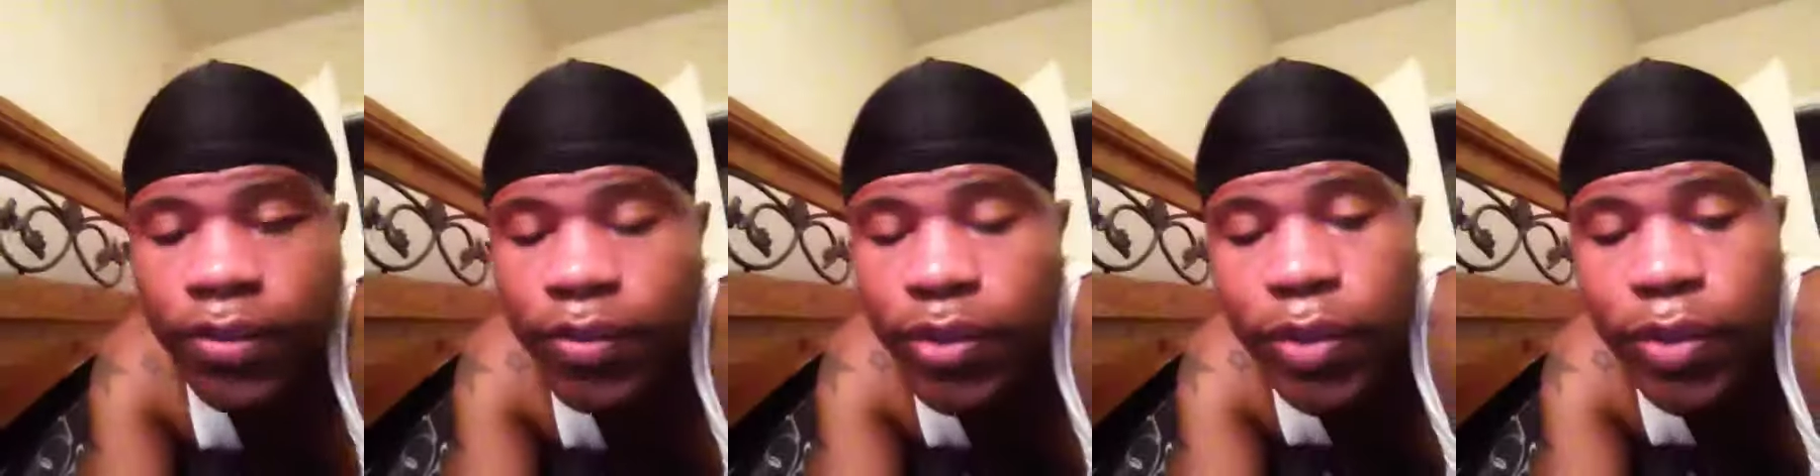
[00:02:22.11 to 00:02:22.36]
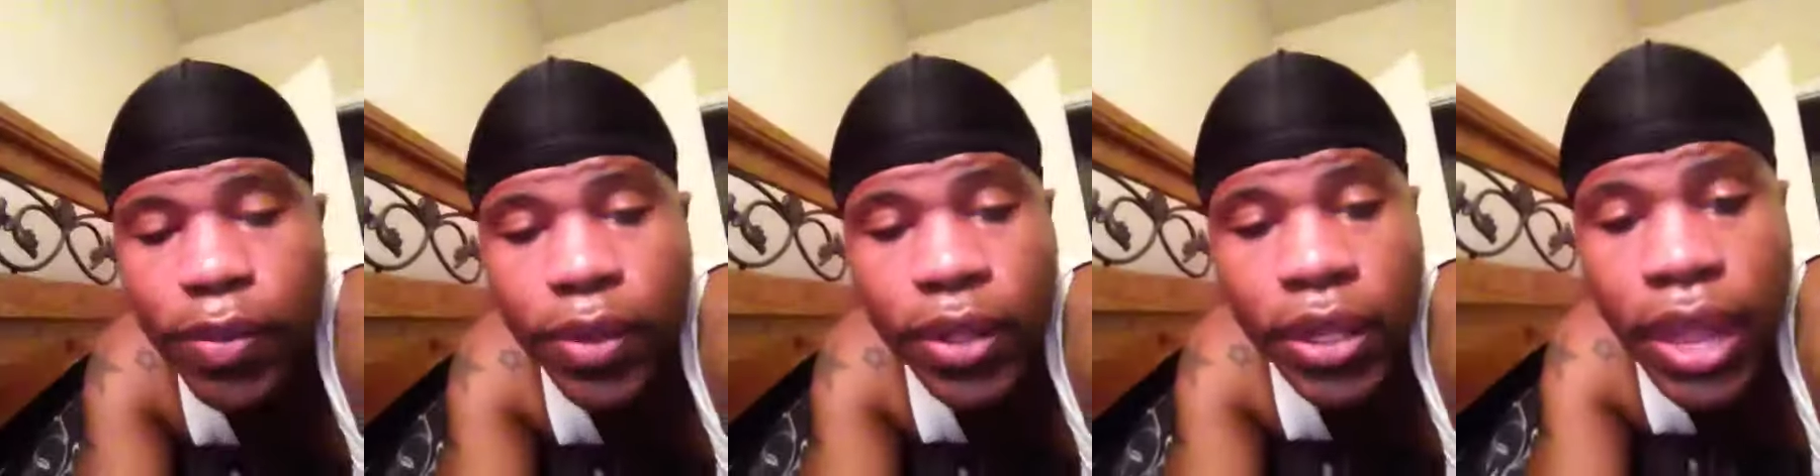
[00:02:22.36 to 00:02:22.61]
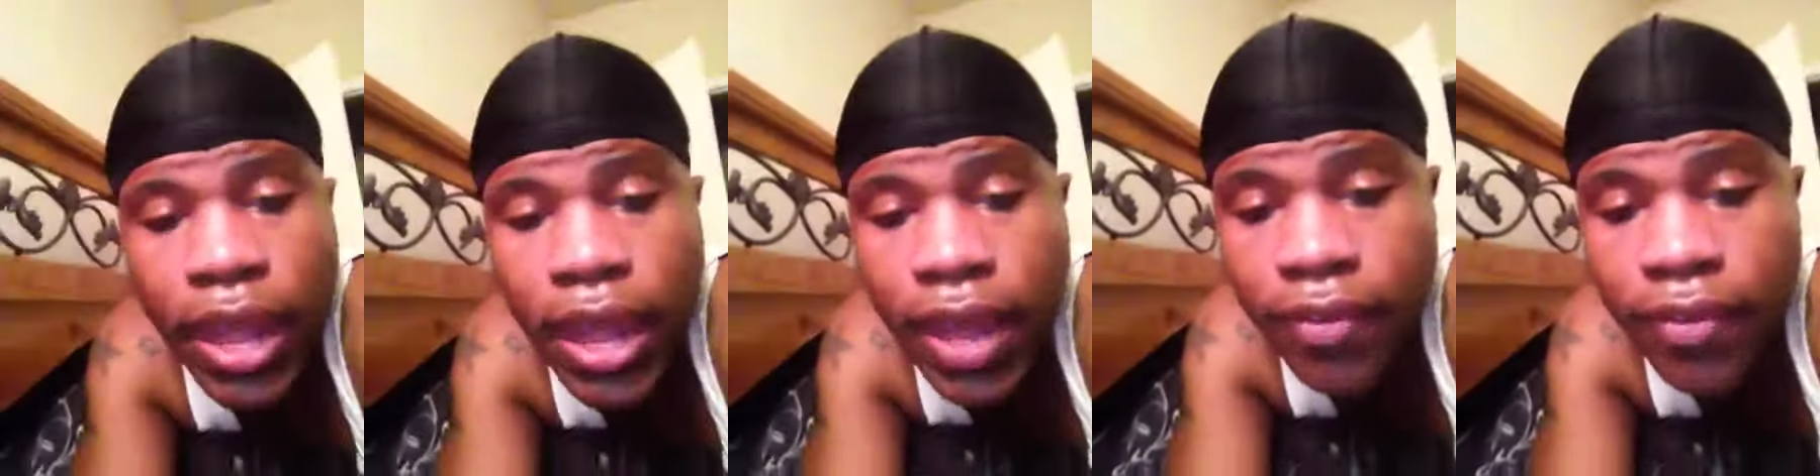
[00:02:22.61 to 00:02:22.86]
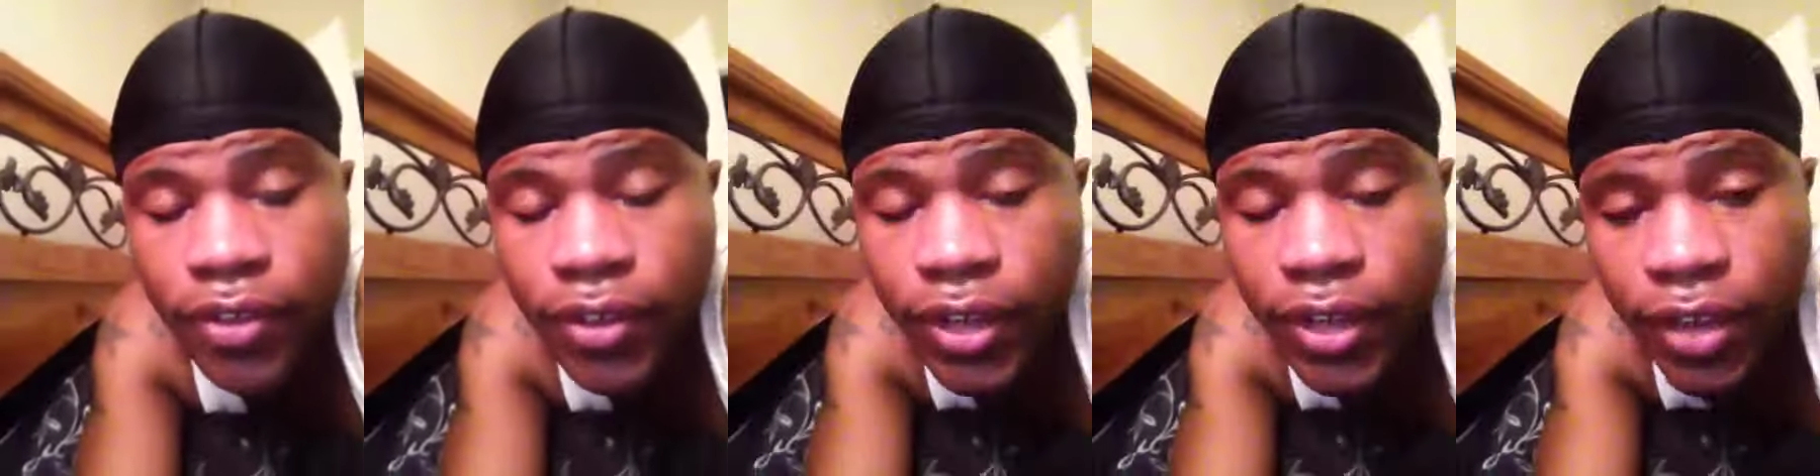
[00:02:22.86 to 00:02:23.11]
of people's
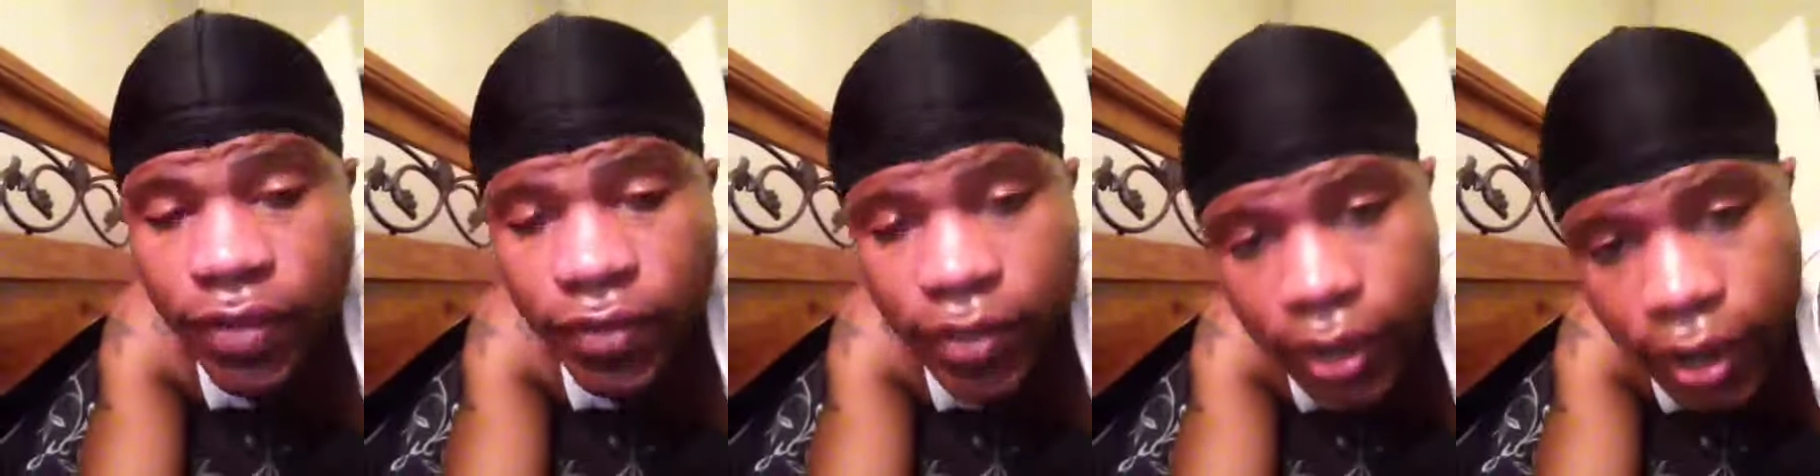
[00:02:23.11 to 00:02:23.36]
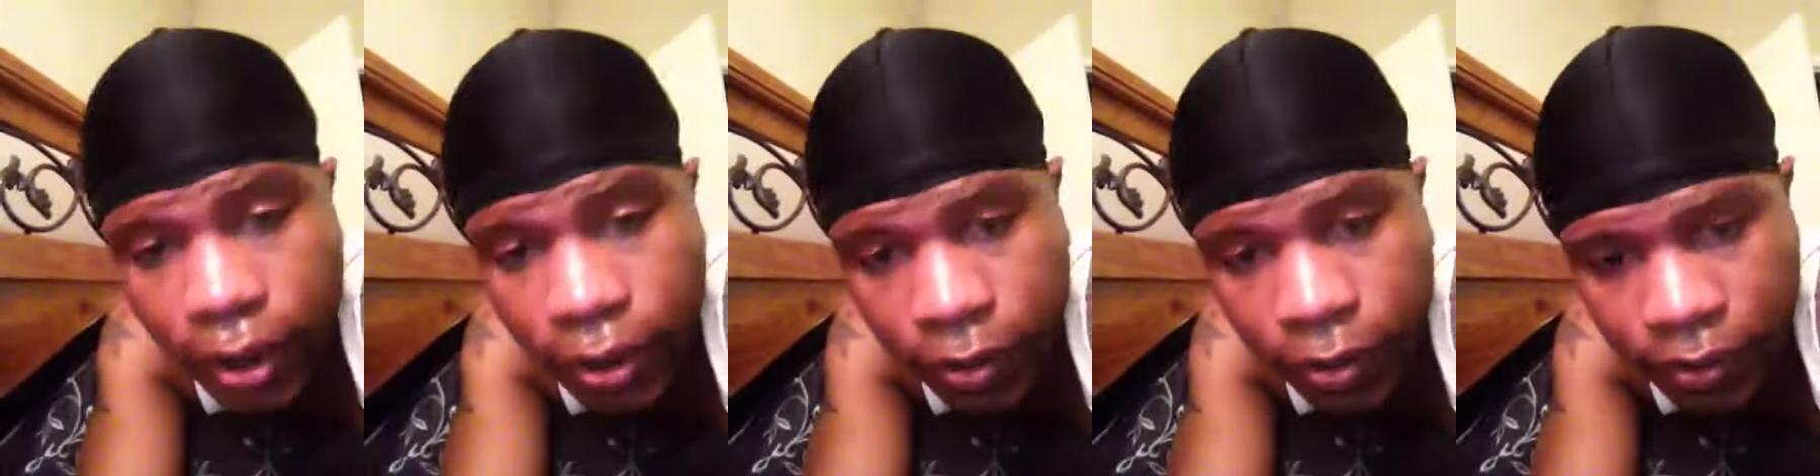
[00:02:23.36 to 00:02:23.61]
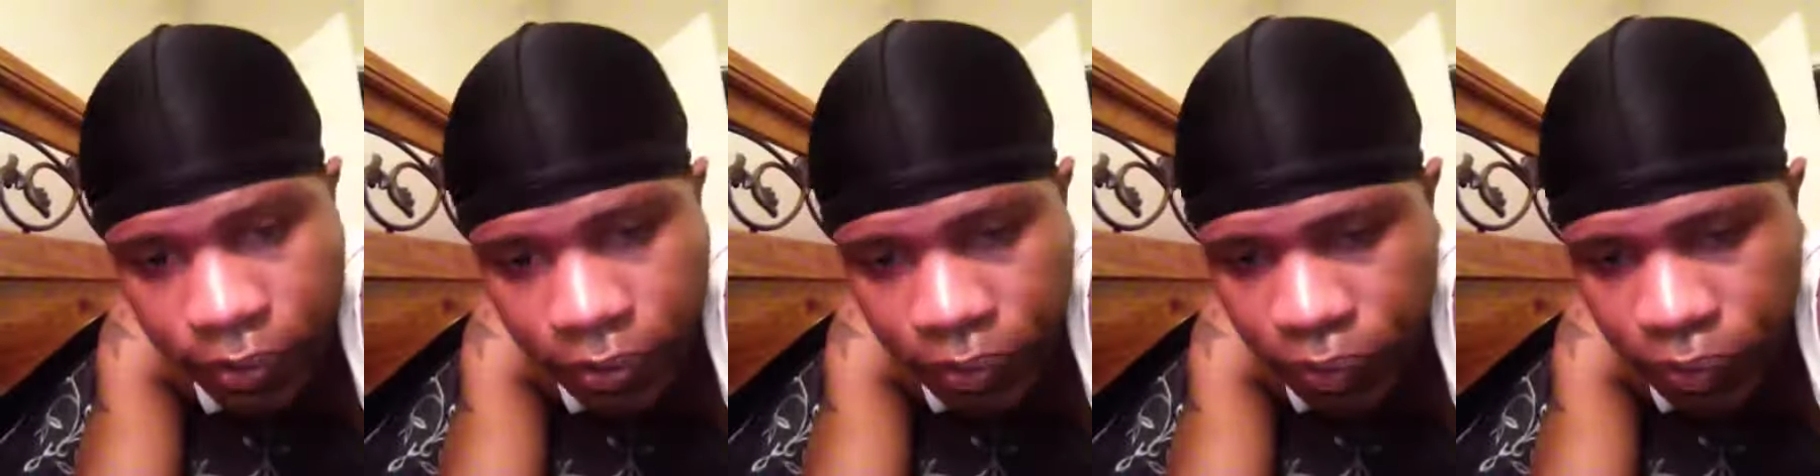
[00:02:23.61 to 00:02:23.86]
lives you never know